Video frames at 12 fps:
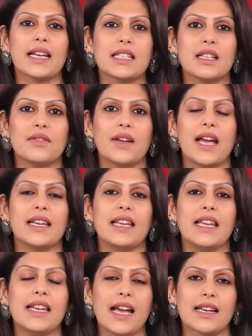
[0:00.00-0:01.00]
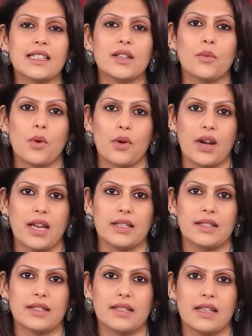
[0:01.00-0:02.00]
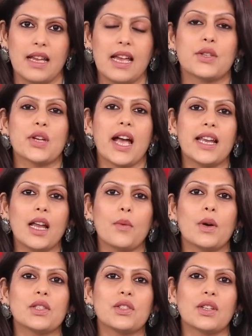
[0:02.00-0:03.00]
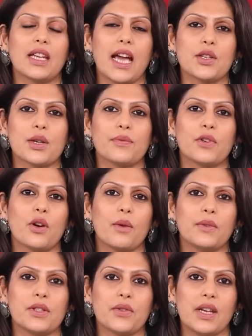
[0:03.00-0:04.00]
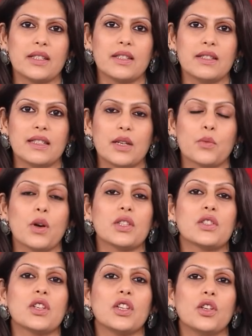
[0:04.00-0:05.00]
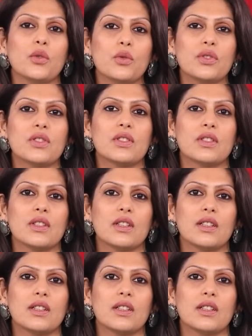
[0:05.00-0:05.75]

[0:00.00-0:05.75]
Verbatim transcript: active and inactive warheads. China wants to catch up for obvious reasons. It wants to use